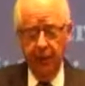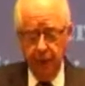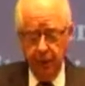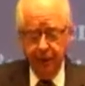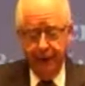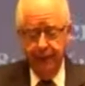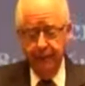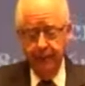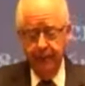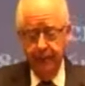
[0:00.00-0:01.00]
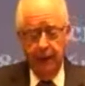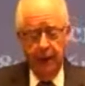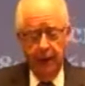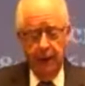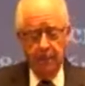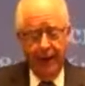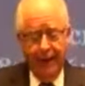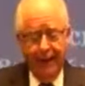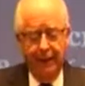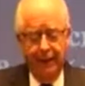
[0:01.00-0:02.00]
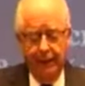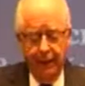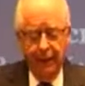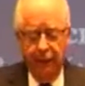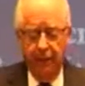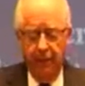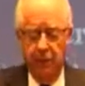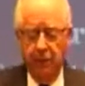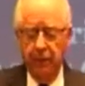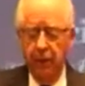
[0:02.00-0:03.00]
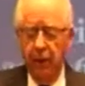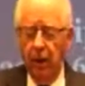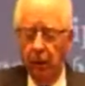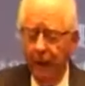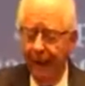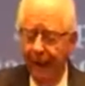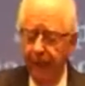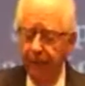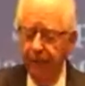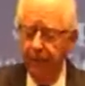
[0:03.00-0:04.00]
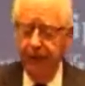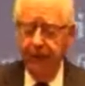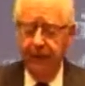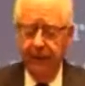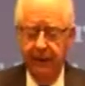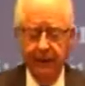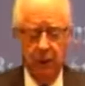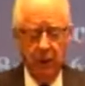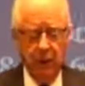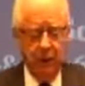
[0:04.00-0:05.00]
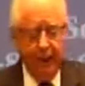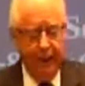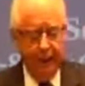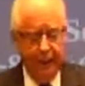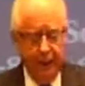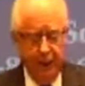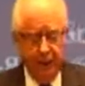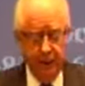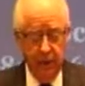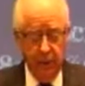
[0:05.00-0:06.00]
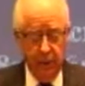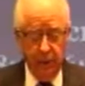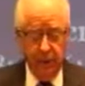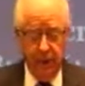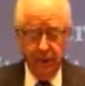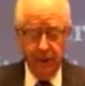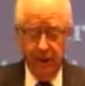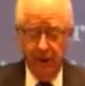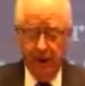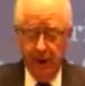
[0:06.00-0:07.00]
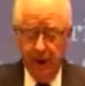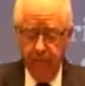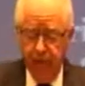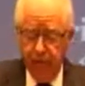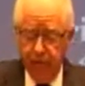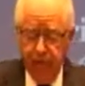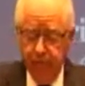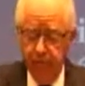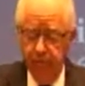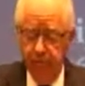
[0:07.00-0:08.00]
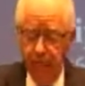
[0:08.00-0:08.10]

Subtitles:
But Satan is right at this very moment awaiting the fact that he is going to be cast into hell, realizing his final frenzied,